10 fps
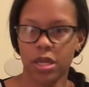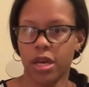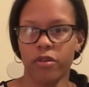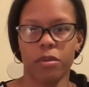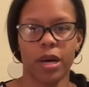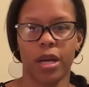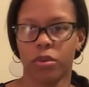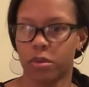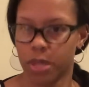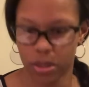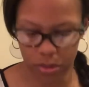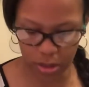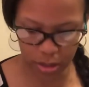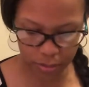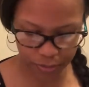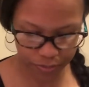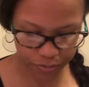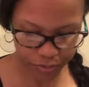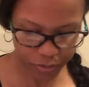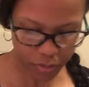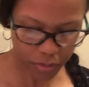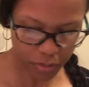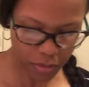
everybody would be doing it.